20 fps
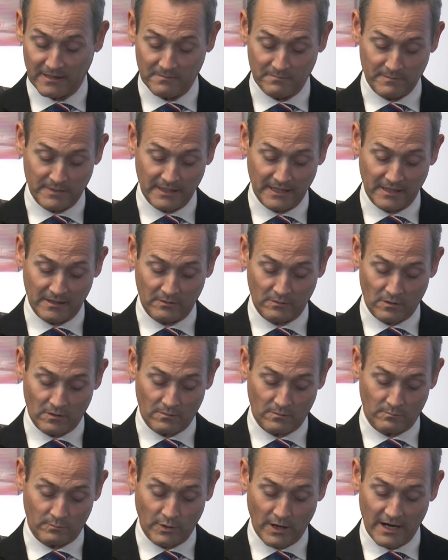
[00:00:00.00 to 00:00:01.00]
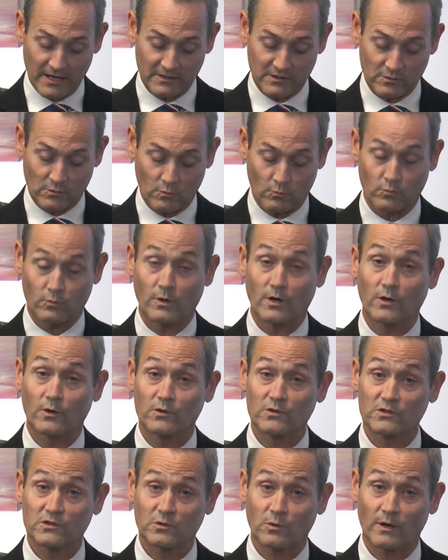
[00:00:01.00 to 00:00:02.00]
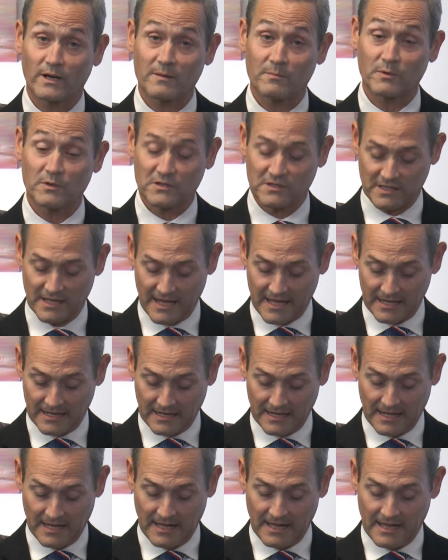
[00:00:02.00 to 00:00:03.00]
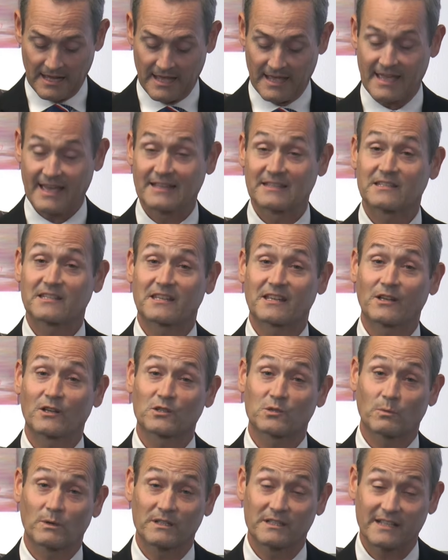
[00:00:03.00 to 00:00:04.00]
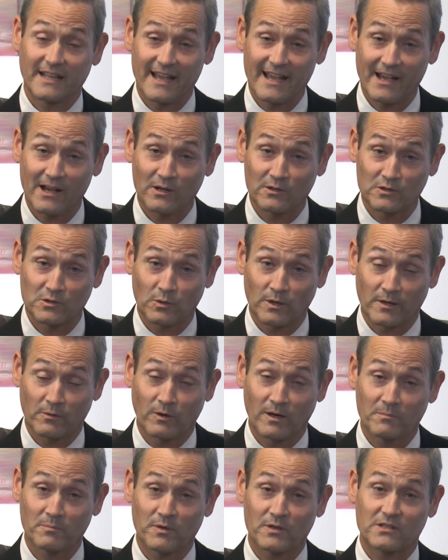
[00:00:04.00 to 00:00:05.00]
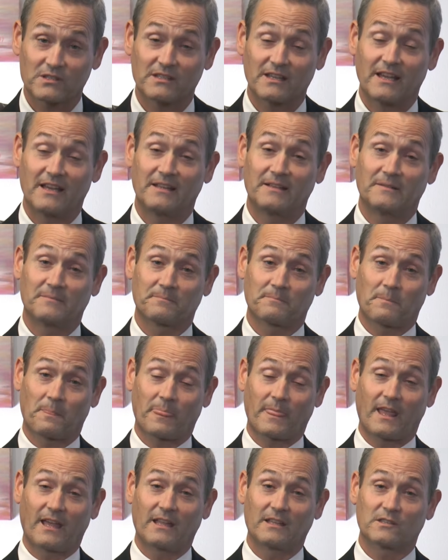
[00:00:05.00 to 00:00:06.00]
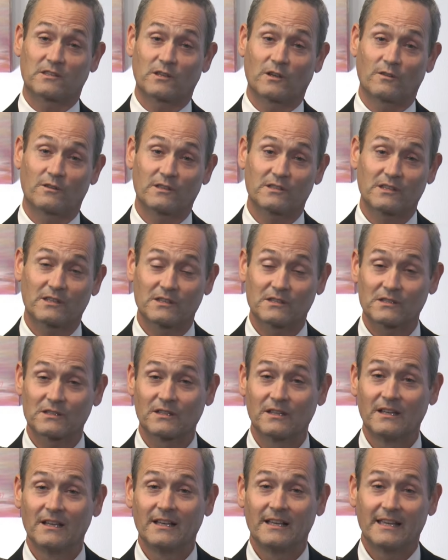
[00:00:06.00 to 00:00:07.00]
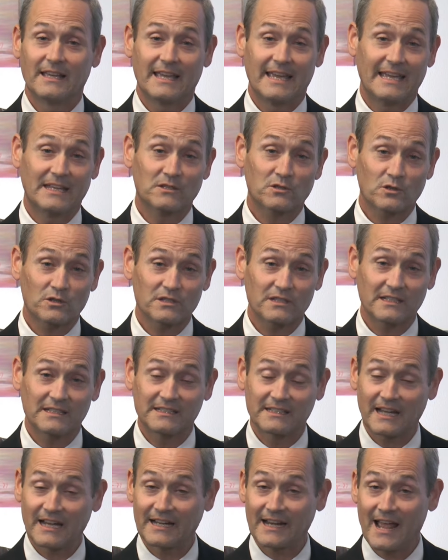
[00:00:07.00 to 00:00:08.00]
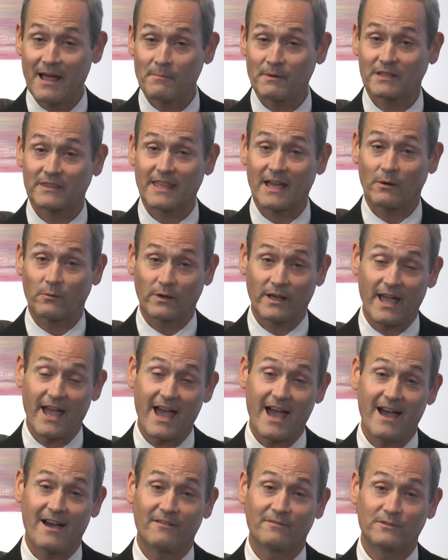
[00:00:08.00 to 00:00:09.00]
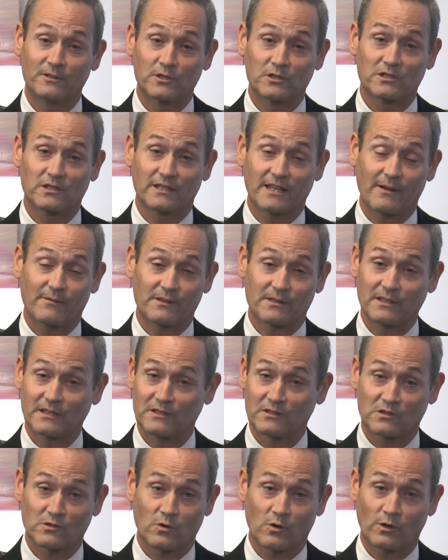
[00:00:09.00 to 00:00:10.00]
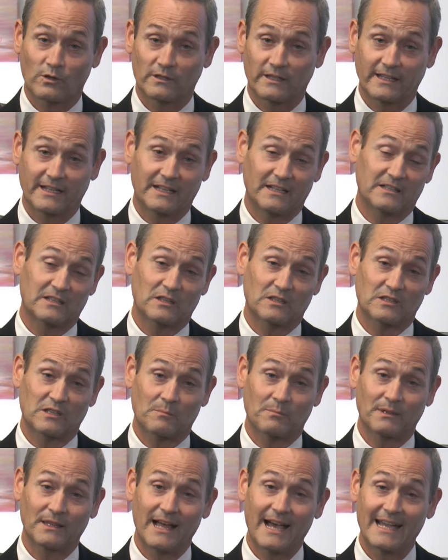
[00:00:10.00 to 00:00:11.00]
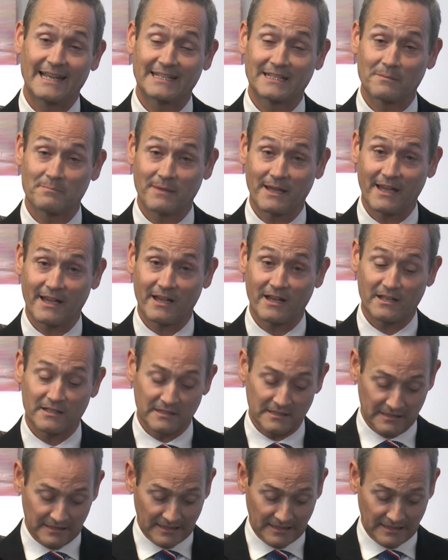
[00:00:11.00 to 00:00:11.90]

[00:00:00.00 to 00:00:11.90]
median price rose 20% and sales were down 21%. And so this is interesting dynamic that we have. Usually everything's correlated to supply and demand.